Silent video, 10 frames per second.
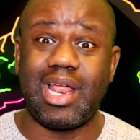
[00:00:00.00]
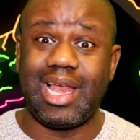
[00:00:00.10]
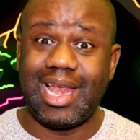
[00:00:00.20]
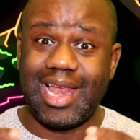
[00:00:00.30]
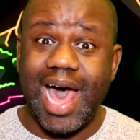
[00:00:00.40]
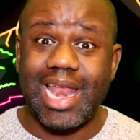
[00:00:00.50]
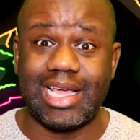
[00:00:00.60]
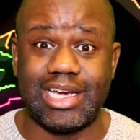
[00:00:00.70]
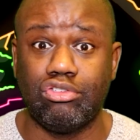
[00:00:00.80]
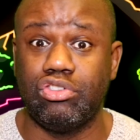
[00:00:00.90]
lot of
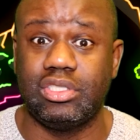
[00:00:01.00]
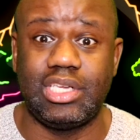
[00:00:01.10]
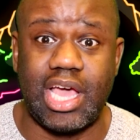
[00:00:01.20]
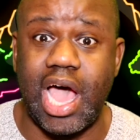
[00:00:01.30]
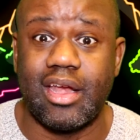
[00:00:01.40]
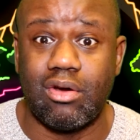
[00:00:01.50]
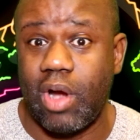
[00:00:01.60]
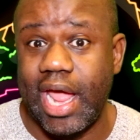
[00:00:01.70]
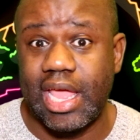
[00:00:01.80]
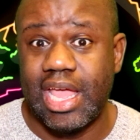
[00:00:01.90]
countries in the continent,
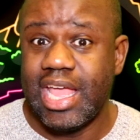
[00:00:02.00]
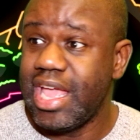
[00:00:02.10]
right?